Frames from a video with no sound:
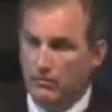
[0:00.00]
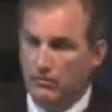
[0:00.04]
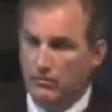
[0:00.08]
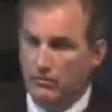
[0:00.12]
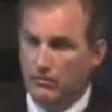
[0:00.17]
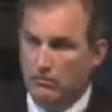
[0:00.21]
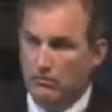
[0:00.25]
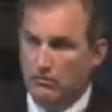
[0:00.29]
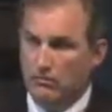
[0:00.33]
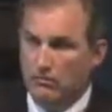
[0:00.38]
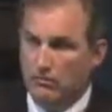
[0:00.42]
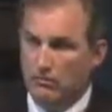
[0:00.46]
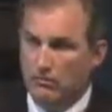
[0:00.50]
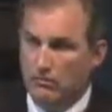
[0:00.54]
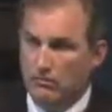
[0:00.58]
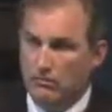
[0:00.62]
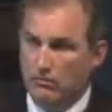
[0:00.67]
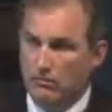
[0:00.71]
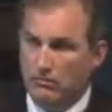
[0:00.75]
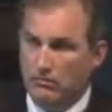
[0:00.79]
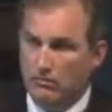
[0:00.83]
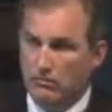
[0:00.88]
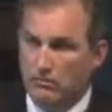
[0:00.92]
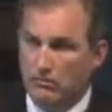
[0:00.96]

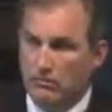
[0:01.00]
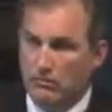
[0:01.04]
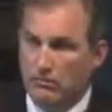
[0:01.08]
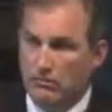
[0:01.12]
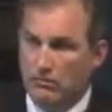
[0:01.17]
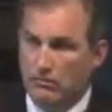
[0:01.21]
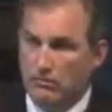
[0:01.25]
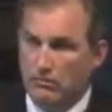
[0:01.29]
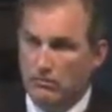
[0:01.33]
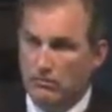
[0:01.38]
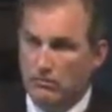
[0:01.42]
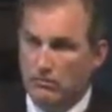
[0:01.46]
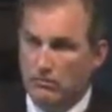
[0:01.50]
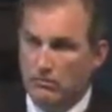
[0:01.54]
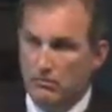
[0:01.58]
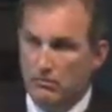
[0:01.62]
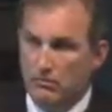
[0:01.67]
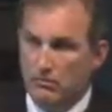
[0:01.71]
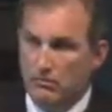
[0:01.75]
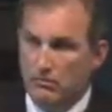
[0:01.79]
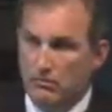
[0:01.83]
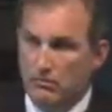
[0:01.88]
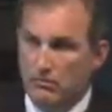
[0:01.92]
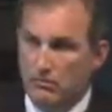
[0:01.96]

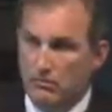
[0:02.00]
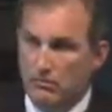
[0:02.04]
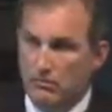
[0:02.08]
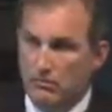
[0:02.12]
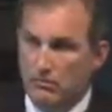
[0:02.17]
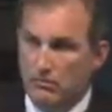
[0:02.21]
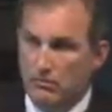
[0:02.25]
No one is speaking in this clip.